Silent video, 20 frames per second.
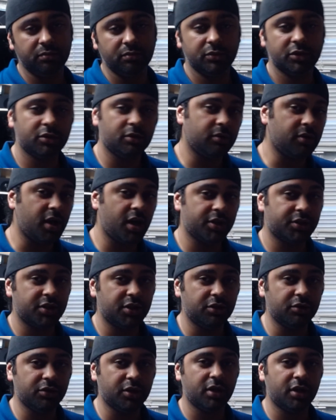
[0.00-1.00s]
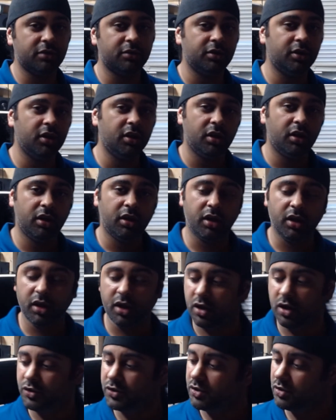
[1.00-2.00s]
So I'll see you there, and I
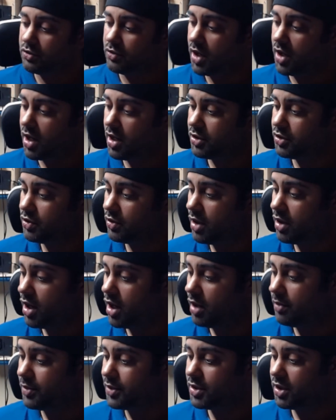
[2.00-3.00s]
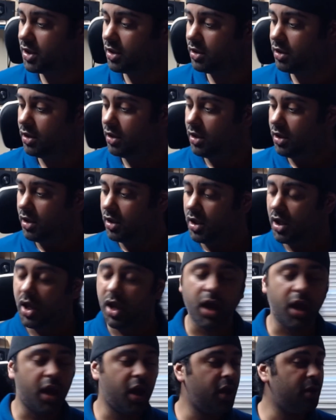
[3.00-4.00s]
hope you guys enjoy everything
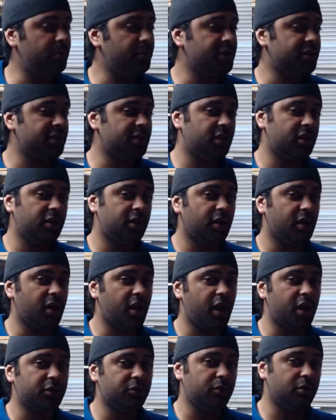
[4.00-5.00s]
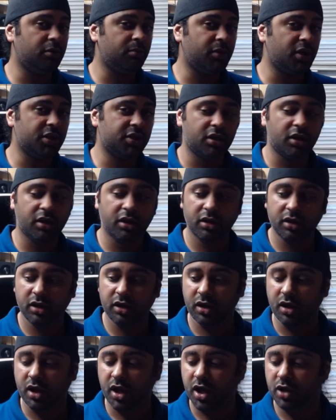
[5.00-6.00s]
I do on my
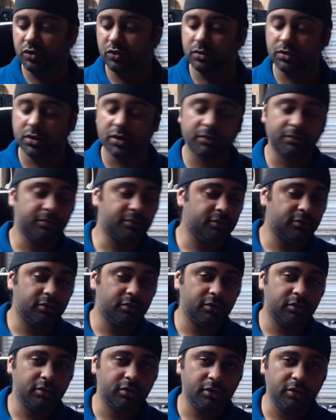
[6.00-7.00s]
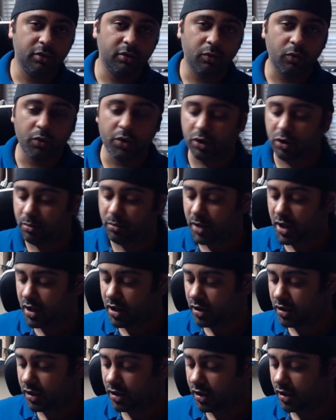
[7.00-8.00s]
channel. I do them with all my
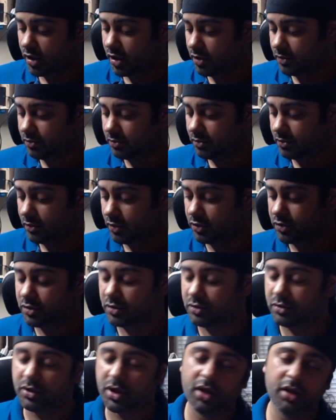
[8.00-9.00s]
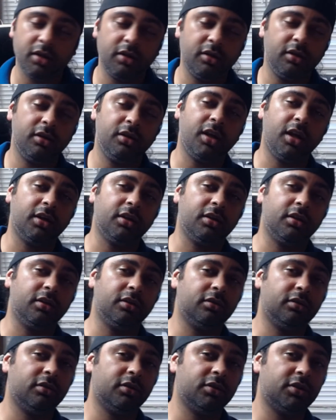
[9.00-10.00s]
heart, and I hope you guys like it.
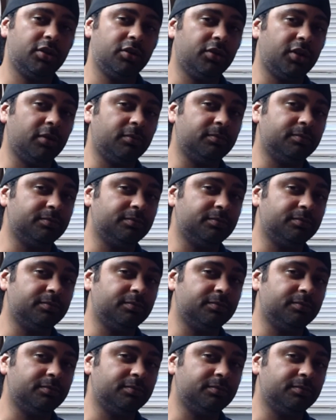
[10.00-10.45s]
See you then.